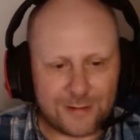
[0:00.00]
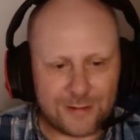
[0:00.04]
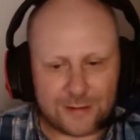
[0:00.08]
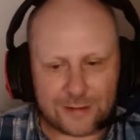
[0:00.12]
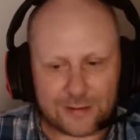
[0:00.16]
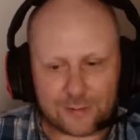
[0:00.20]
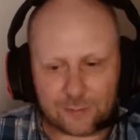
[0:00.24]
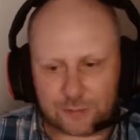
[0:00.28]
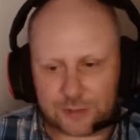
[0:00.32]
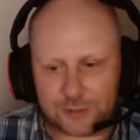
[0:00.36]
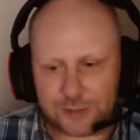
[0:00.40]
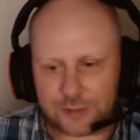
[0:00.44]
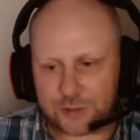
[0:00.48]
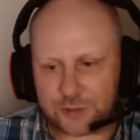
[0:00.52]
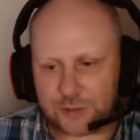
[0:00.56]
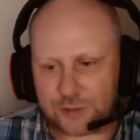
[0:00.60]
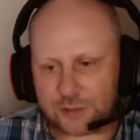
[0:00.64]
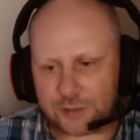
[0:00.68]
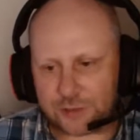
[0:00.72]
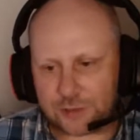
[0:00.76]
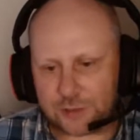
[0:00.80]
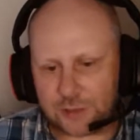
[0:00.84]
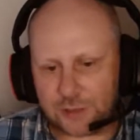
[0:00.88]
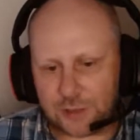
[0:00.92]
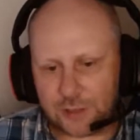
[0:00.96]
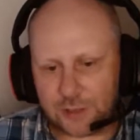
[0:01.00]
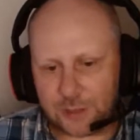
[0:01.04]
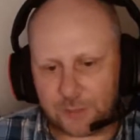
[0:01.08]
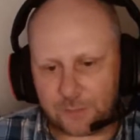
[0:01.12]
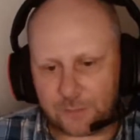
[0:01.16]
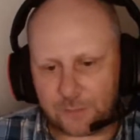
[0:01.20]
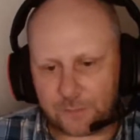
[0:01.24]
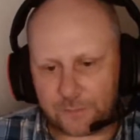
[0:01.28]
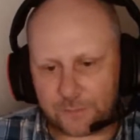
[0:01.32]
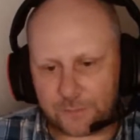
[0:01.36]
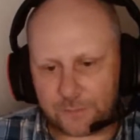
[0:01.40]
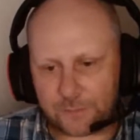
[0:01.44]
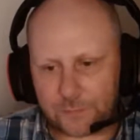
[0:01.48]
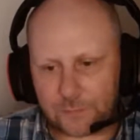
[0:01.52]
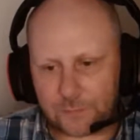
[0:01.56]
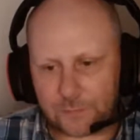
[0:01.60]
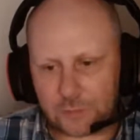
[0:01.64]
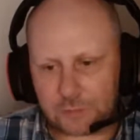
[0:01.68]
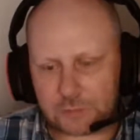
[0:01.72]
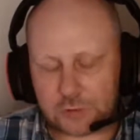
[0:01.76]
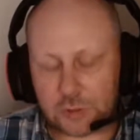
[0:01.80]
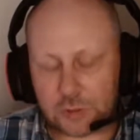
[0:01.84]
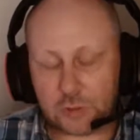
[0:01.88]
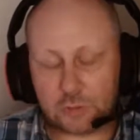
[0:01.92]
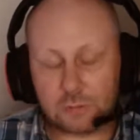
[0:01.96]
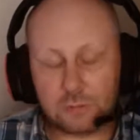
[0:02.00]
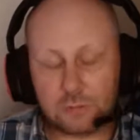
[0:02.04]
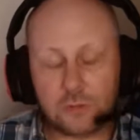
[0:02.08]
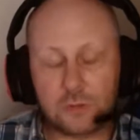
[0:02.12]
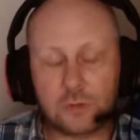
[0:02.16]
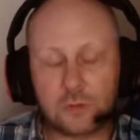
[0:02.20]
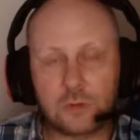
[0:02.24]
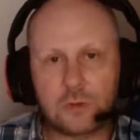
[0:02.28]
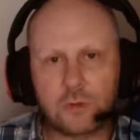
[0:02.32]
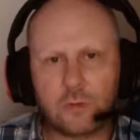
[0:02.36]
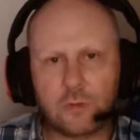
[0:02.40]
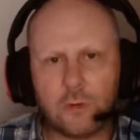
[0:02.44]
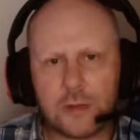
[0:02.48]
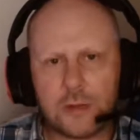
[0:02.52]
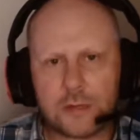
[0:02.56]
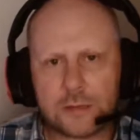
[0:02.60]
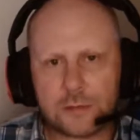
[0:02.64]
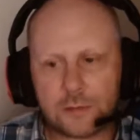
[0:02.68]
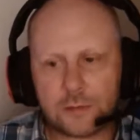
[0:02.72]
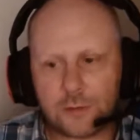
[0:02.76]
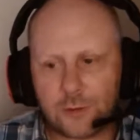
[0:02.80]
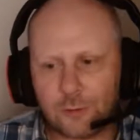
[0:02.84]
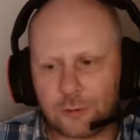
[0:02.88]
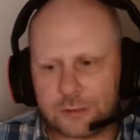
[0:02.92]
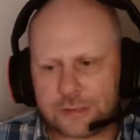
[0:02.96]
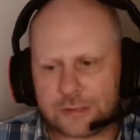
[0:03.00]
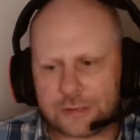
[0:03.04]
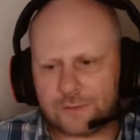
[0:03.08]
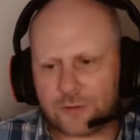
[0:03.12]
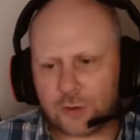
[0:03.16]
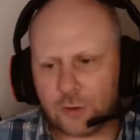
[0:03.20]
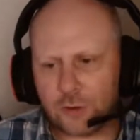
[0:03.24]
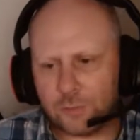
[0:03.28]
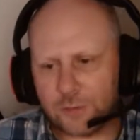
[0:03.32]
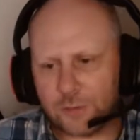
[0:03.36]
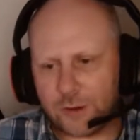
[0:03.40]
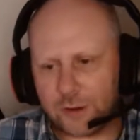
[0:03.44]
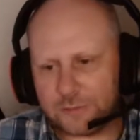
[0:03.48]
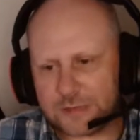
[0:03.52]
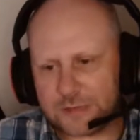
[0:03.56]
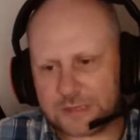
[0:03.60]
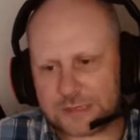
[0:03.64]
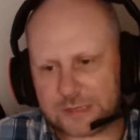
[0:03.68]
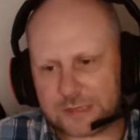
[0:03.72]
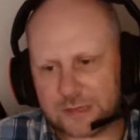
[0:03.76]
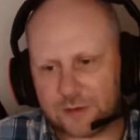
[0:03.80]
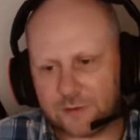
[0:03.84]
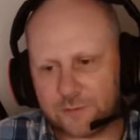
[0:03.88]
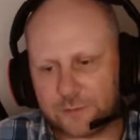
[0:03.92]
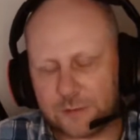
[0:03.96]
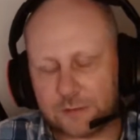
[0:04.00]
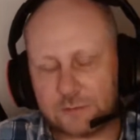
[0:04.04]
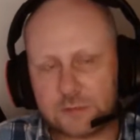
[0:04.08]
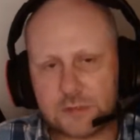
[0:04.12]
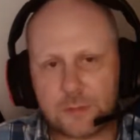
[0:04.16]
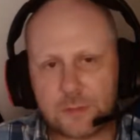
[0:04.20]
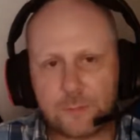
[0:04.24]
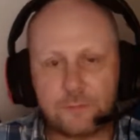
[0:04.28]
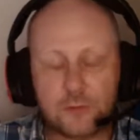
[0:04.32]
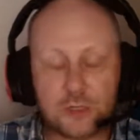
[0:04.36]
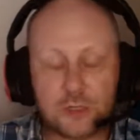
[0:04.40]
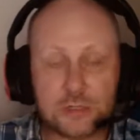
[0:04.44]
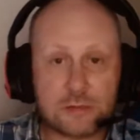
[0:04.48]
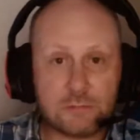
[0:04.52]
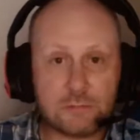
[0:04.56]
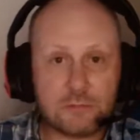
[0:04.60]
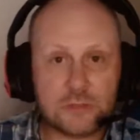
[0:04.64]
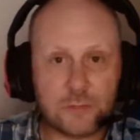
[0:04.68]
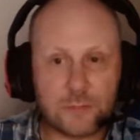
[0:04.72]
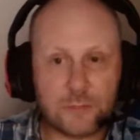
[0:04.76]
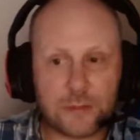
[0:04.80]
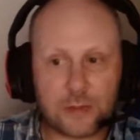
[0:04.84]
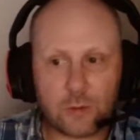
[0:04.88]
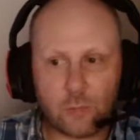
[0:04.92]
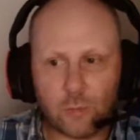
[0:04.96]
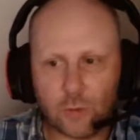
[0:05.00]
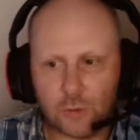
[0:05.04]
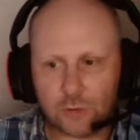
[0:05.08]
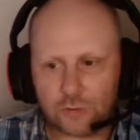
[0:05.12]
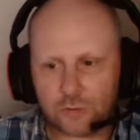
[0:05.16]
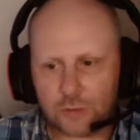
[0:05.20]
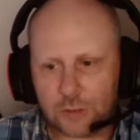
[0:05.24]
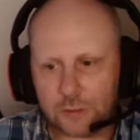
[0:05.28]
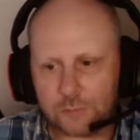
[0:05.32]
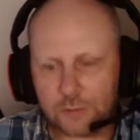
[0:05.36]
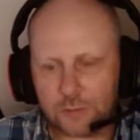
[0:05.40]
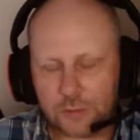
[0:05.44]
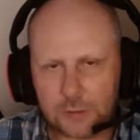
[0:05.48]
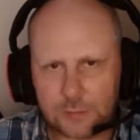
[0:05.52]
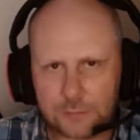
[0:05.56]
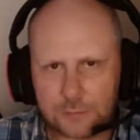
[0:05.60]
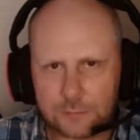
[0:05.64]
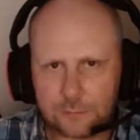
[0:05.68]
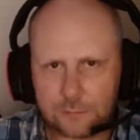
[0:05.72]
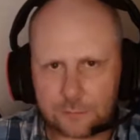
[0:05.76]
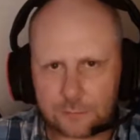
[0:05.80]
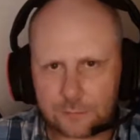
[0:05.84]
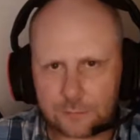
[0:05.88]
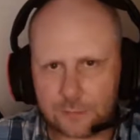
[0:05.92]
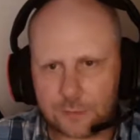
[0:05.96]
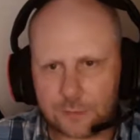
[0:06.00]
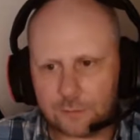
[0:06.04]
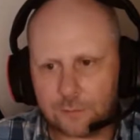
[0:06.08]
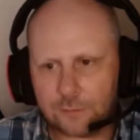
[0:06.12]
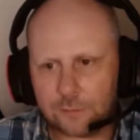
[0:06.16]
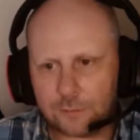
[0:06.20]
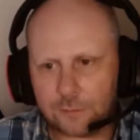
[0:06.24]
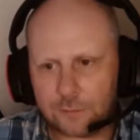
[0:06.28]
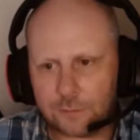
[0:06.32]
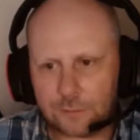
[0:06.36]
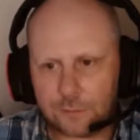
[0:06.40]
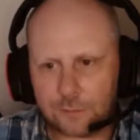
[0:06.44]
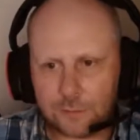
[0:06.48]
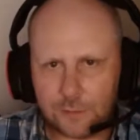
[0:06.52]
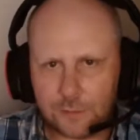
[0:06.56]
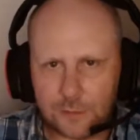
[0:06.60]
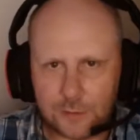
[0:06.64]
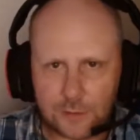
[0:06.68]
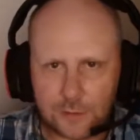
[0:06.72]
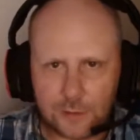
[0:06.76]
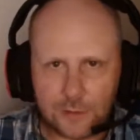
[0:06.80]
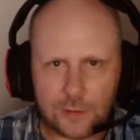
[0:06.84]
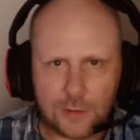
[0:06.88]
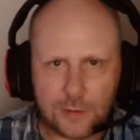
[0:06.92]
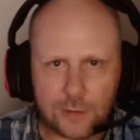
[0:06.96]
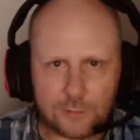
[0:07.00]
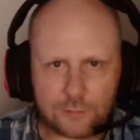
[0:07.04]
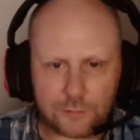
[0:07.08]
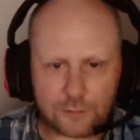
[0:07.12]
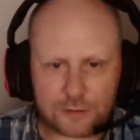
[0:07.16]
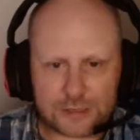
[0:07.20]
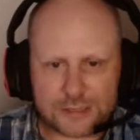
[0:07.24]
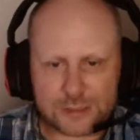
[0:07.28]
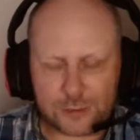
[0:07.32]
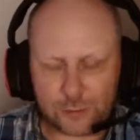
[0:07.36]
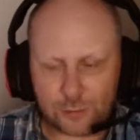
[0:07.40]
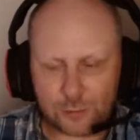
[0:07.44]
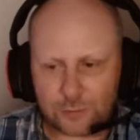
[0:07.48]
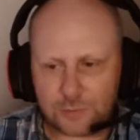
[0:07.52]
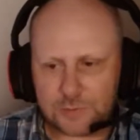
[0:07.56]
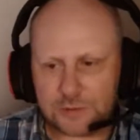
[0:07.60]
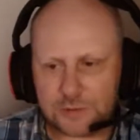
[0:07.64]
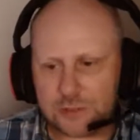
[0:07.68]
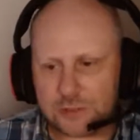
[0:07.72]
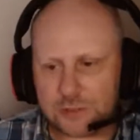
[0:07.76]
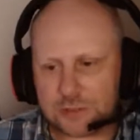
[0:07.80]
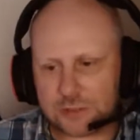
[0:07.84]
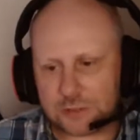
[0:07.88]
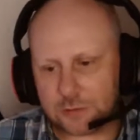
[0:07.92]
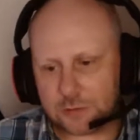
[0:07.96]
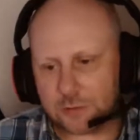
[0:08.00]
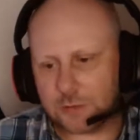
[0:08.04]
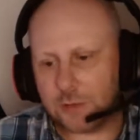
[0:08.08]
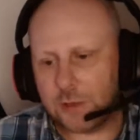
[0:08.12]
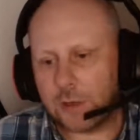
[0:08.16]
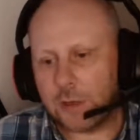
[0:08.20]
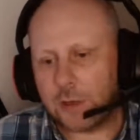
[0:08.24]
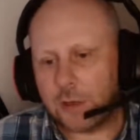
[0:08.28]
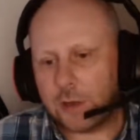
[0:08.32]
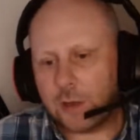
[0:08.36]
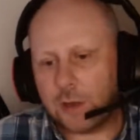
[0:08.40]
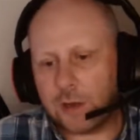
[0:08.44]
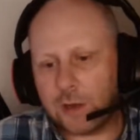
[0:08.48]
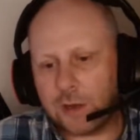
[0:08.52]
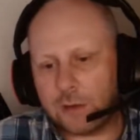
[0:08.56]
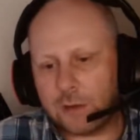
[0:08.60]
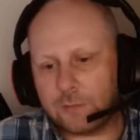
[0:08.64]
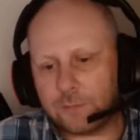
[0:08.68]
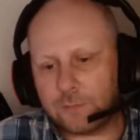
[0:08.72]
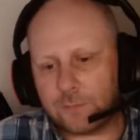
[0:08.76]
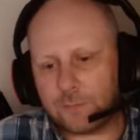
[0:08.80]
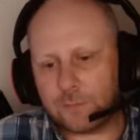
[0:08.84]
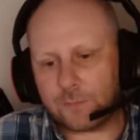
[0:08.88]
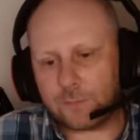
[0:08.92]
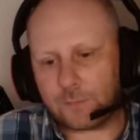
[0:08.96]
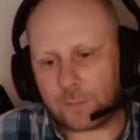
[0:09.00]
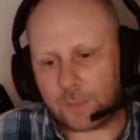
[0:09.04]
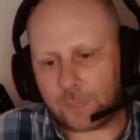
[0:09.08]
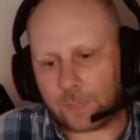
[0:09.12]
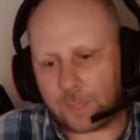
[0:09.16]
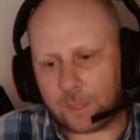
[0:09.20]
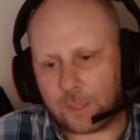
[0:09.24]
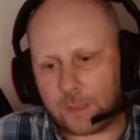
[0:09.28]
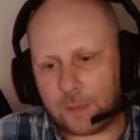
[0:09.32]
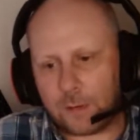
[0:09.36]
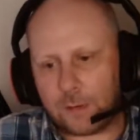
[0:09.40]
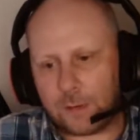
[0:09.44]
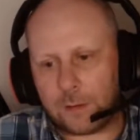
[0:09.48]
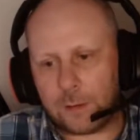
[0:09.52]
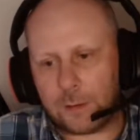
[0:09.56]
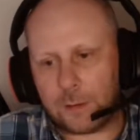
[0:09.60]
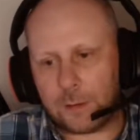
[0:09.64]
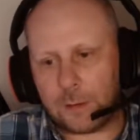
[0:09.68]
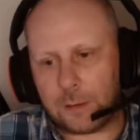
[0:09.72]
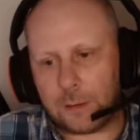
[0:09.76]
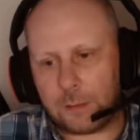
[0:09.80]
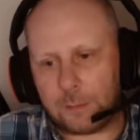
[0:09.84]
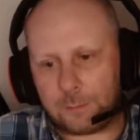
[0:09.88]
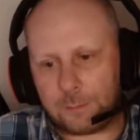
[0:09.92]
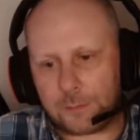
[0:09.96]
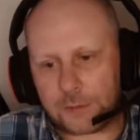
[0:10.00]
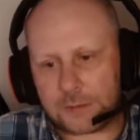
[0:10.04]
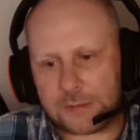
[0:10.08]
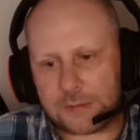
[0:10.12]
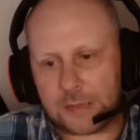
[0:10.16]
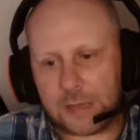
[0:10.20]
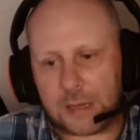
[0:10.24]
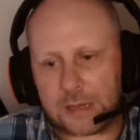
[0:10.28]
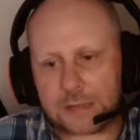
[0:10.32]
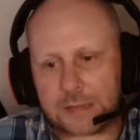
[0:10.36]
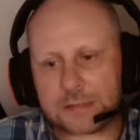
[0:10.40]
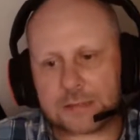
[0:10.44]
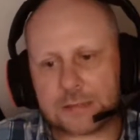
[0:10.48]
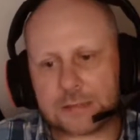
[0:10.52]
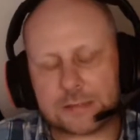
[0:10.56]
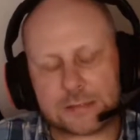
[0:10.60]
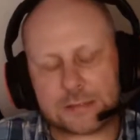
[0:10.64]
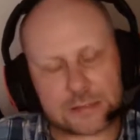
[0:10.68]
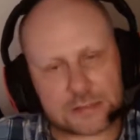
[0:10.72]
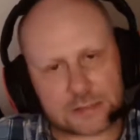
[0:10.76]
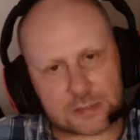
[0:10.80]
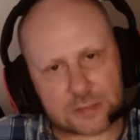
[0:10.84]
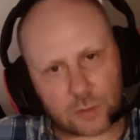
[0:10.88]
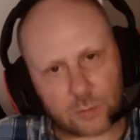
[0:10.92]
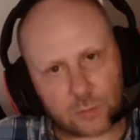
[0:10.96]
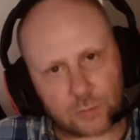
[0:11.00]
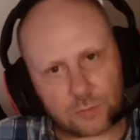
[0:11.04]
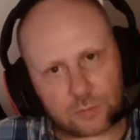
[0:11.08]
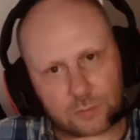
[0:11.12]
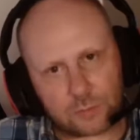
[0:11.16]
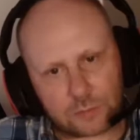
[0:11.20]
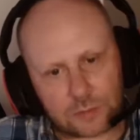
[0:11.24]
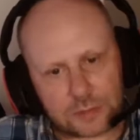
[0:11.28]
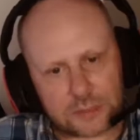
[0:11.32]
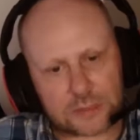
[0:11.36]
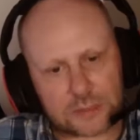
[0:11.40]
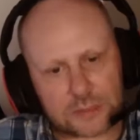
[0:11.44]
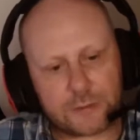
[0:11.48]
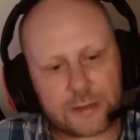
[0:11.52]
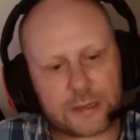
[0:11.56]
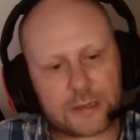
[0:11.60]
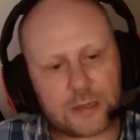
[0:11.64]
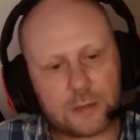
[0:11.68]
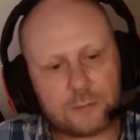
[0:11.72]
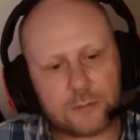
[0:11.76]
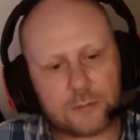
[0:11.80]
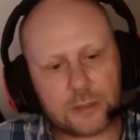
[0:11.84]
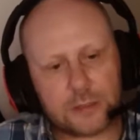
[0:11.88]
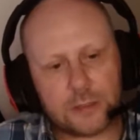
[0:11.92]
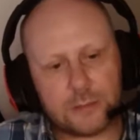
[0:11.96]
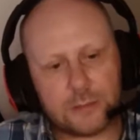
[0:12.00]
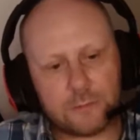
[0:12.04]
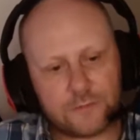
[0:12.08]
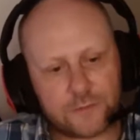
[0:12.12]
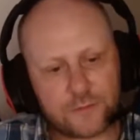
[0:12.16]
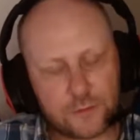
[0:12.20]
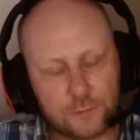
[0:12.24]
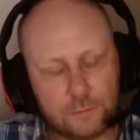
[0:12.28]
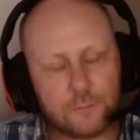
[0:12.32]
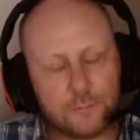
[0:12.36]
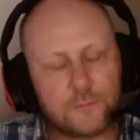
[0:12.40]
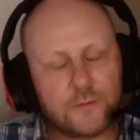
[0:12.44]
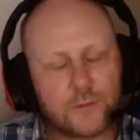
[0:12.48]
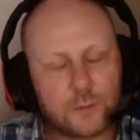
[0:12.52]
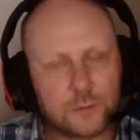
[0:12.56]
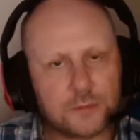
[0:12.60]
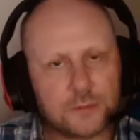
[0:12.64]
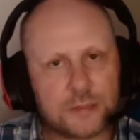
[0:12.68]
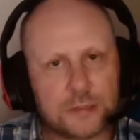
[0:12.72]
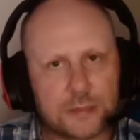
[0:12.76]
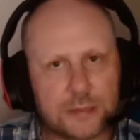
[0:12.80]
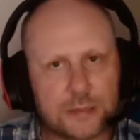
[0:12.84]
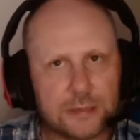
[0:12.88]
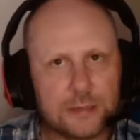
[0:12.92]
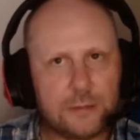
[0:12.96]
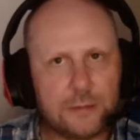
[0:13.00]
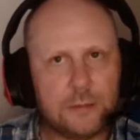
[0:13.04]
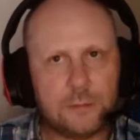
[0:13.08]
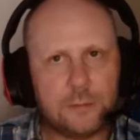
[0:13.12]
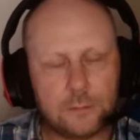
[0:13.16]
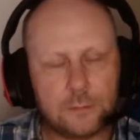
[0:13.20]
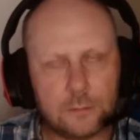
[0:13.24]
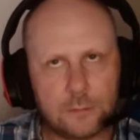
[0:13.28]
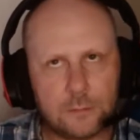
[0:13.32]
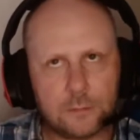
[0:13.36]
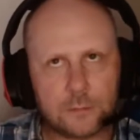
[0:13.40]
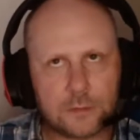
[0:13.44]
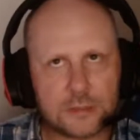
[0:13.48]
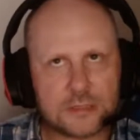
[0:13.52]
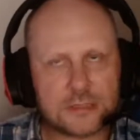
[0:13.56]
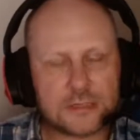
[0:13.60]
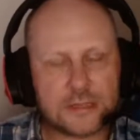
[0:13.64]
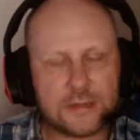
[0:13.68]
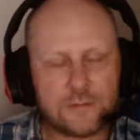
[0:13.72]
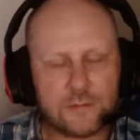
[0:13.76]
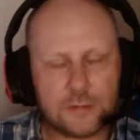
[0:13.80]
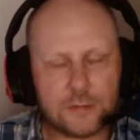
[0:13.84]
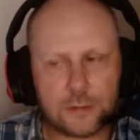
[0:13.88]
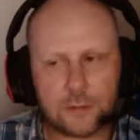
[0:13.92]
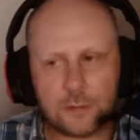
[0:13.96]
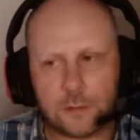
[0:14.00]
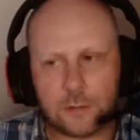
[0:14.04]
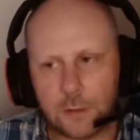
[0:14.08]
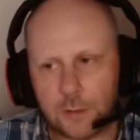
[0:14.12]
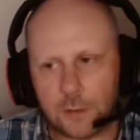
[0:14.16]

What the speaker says: which was quite difficult by myself. But it was because it was a big wardrobe, and I'm not a very tall person. But yeah, so this week I'm gonna from today, this evening,